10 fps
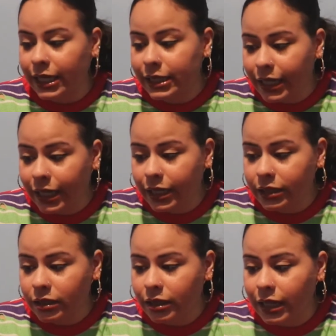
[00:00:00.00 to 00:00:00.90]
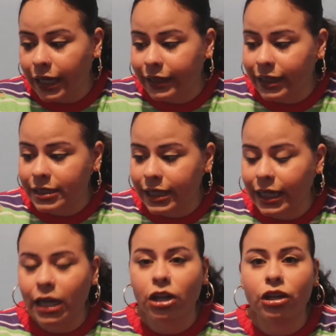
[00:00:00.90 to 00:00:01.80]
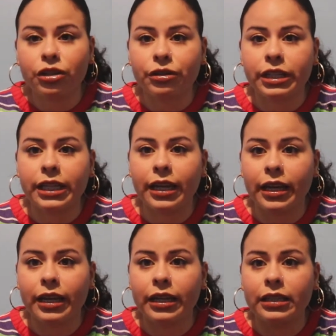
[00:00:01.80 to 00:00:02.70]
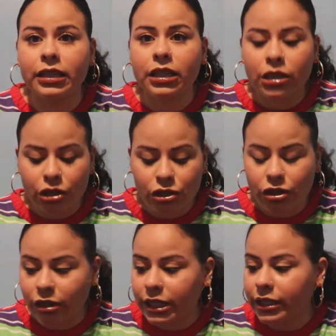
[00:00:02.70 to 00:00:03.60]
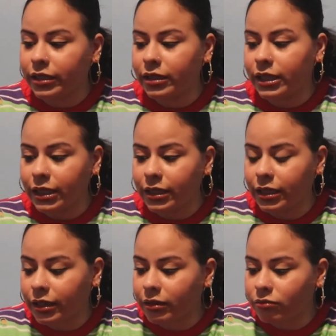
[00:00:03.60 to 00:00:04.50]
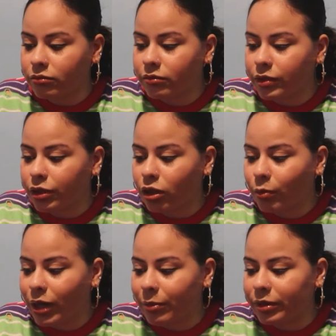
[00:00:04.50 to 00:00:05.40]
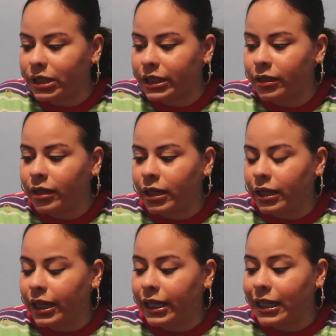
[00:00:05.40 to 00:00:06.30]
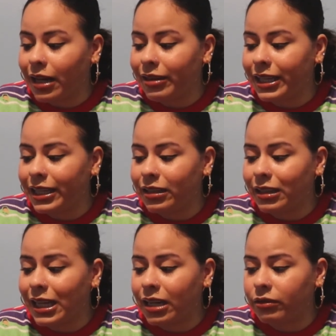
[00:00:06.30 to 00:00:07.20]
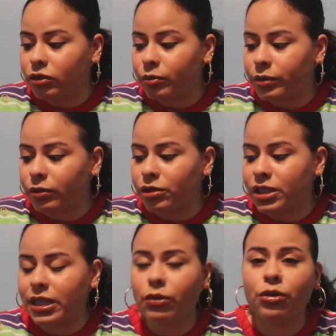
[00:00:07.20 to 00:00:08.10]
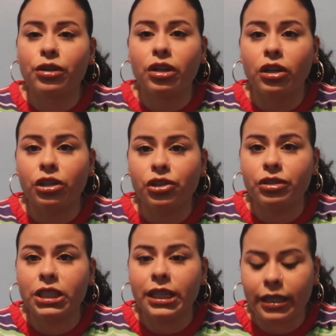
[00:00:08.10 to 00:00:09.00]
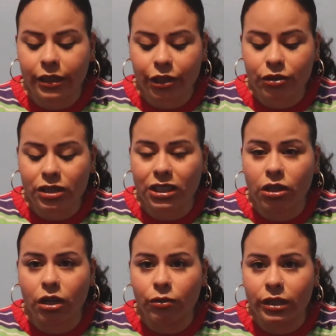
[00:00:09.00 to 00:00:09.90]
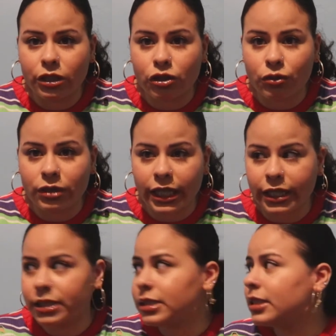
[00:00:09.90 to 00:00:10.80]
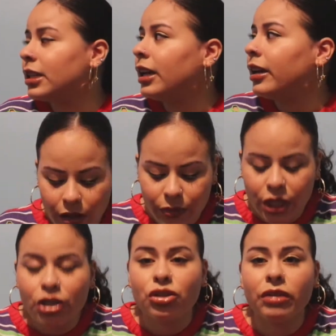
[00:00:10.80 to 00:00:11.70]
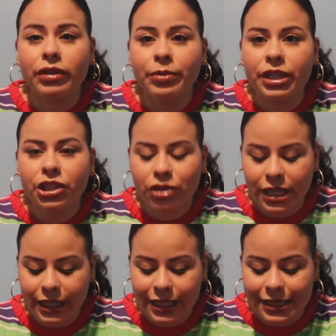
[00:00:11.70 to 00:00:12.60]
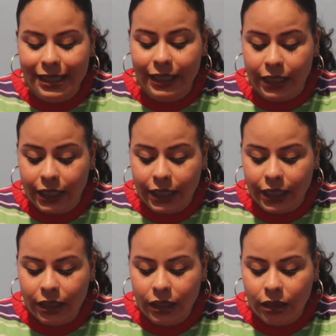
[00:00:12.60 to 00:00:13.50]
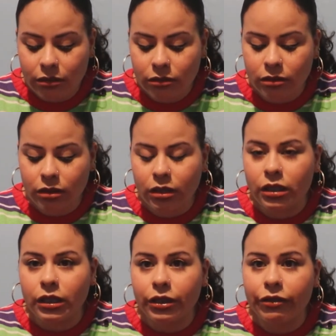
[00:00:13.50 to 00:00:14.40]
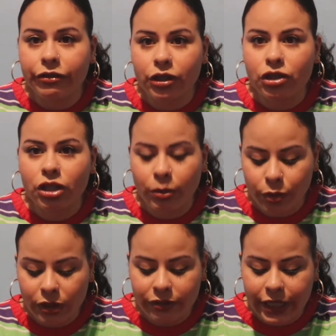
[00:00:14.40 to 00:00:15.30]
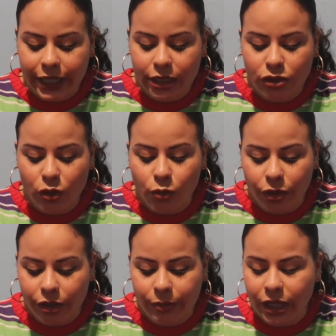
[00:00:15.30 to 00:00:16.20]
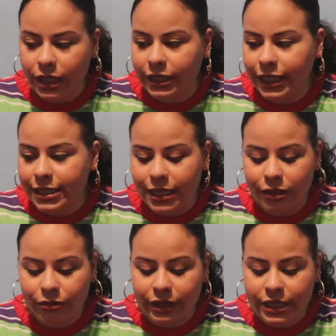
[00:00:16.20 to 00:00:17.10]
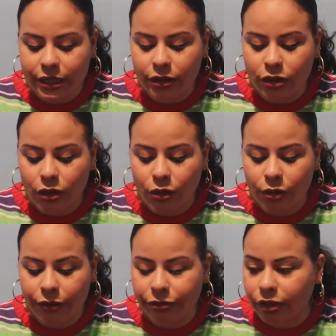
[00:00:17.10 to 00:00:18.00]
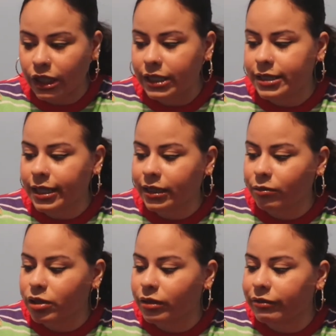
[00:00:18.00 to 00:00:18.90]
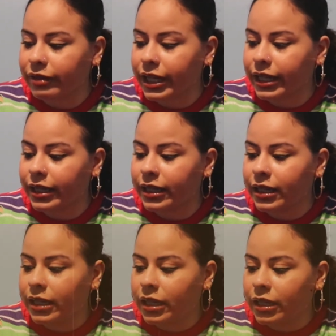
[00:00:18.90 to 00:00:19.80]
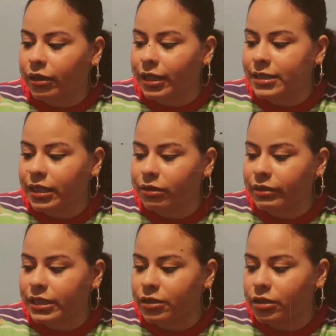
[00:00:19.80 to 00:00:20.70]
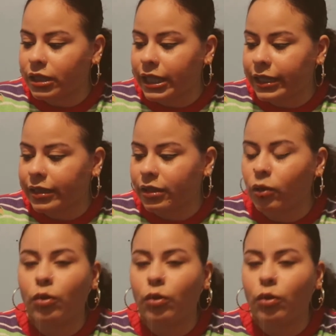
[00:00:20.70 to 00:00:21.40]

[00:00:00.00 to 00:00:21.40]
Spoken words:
And then I guess they got hungry and started eating, you know, properly. And now they eat a lot of dubia roaches. I order 100 and they're usually gone within 2 days. So if your bearded dragon isn't eating the first couple of days, don't worry about it. That's not a reason to go and run and take them to the vet. Yeah, that's not a reason to like...